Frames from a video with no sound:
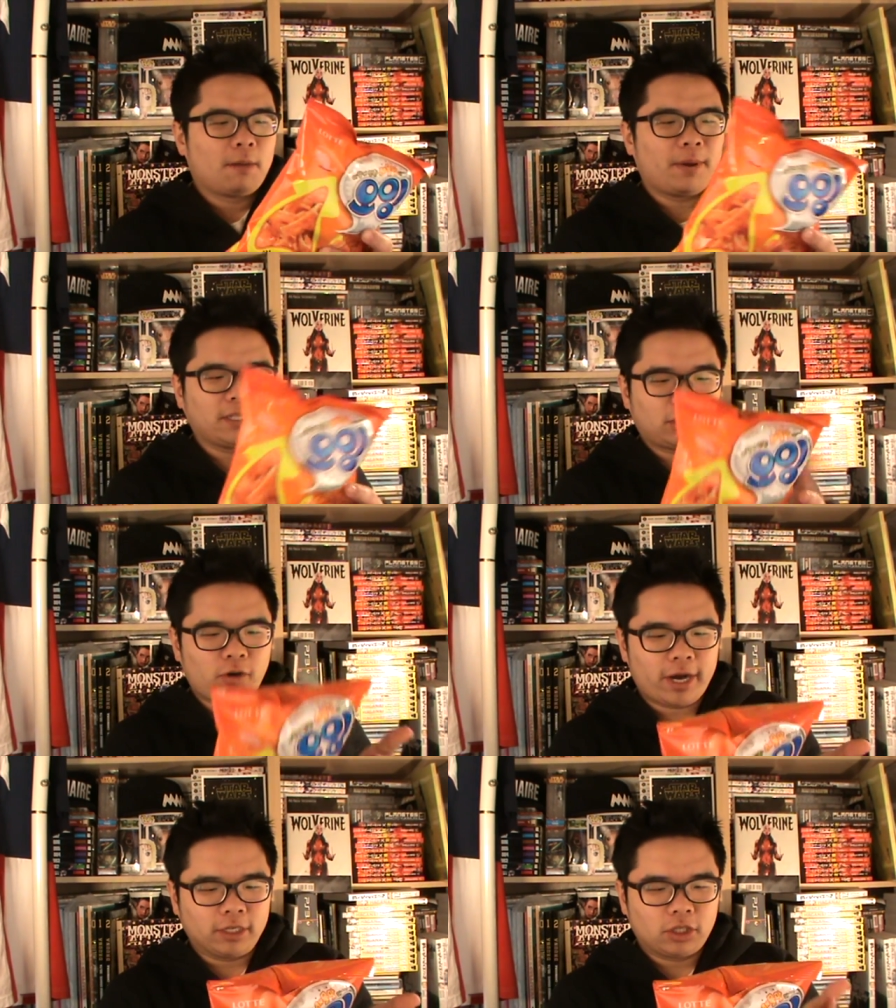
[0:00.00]
But it's
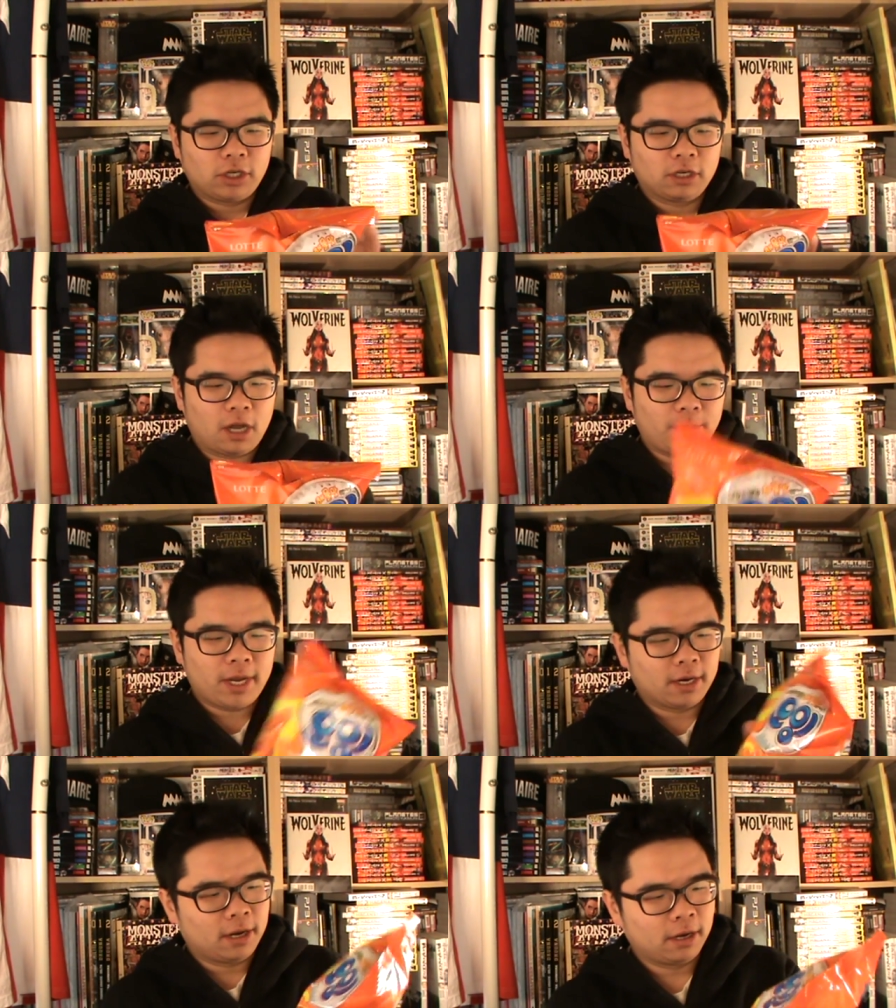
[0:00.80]
strange. I
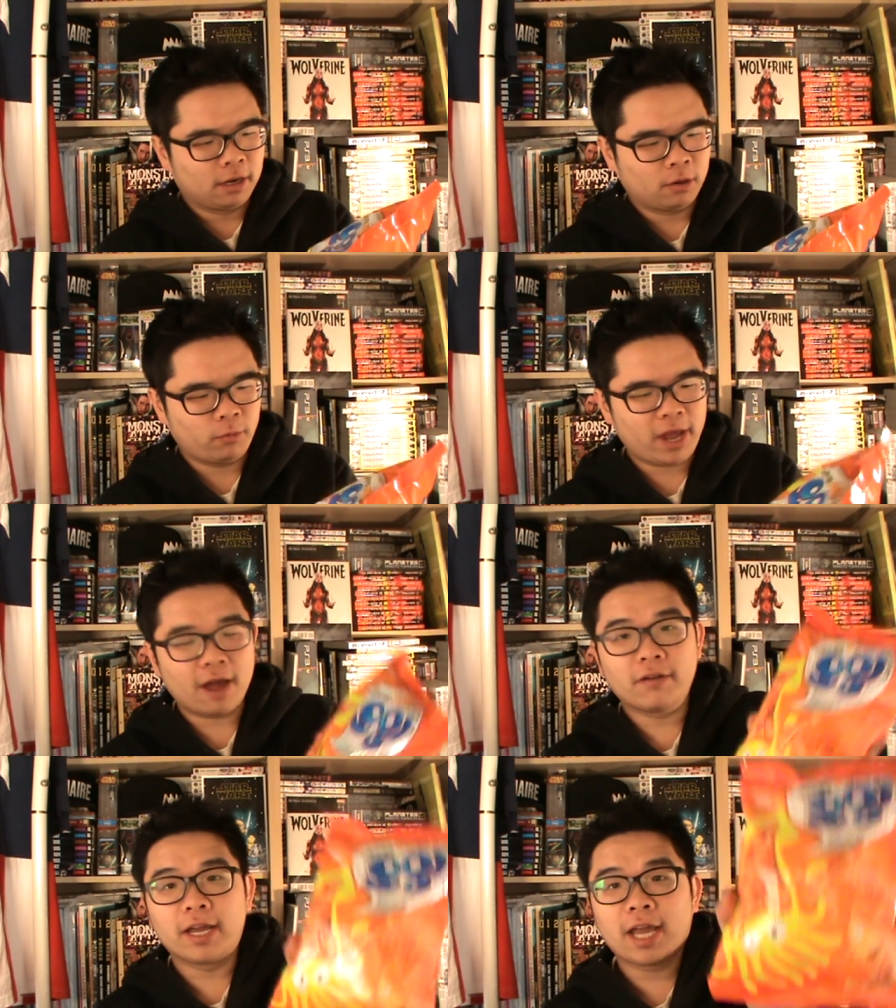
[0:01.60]
mean, we
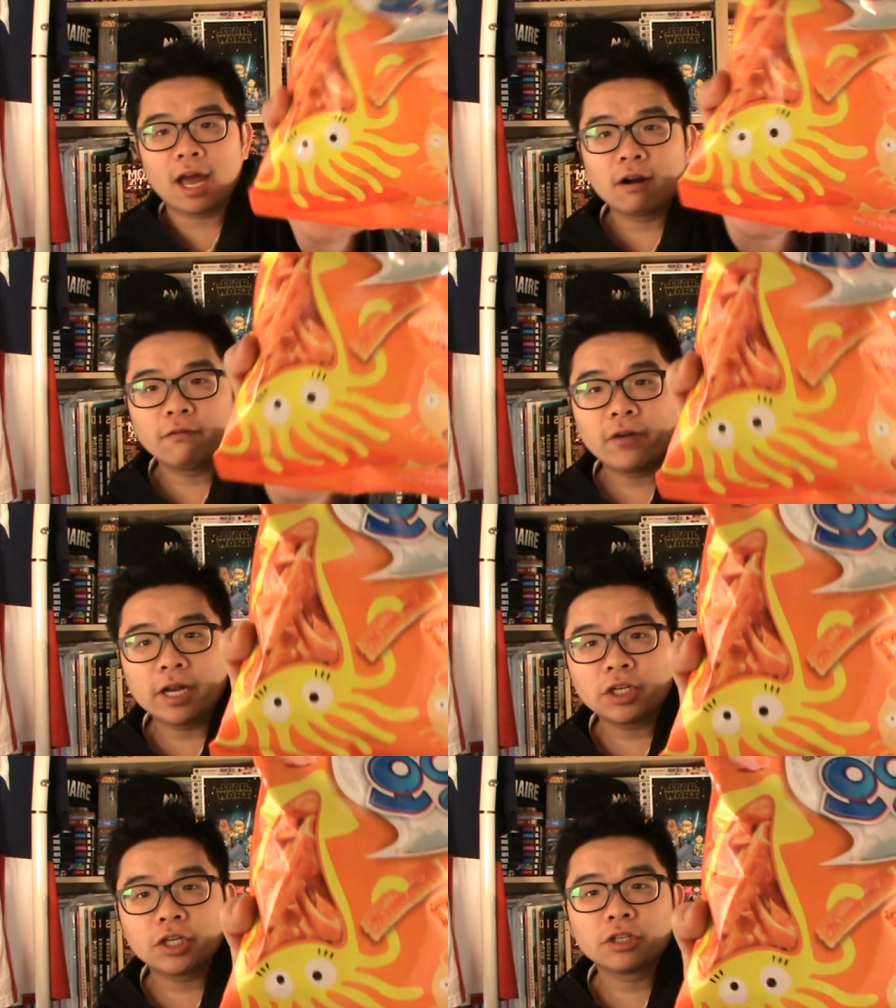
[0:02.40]
have a
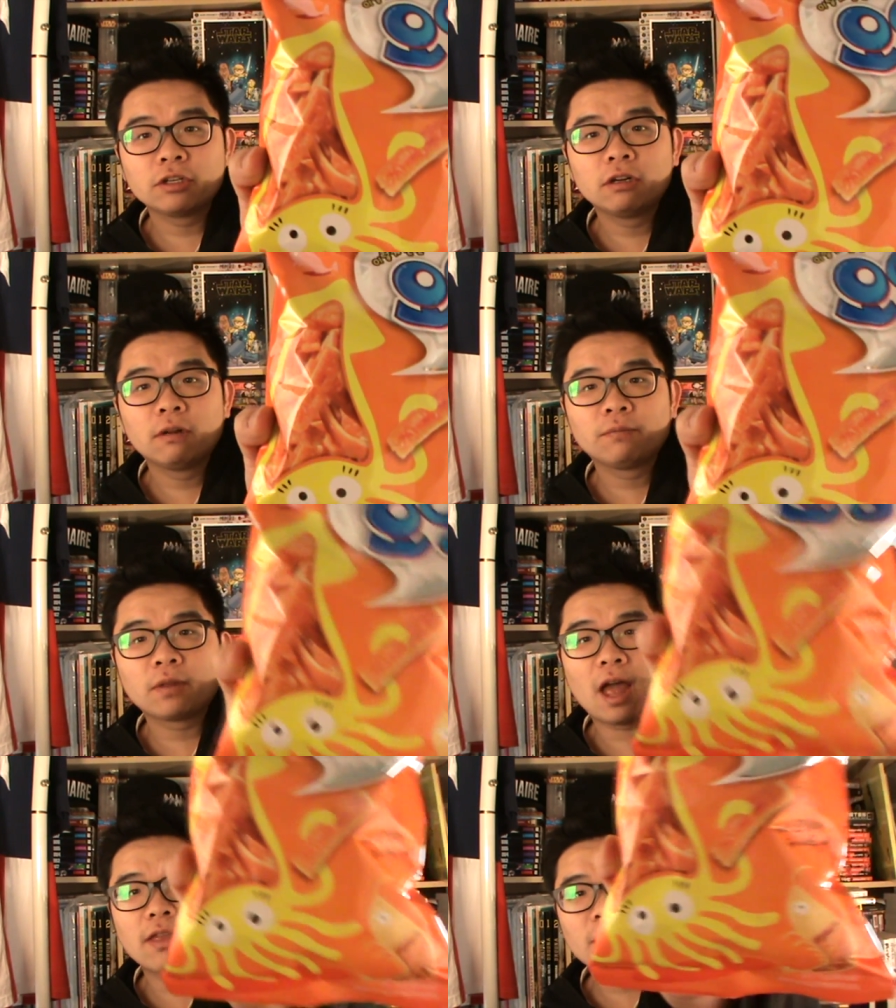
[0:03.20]
cuttlefish, and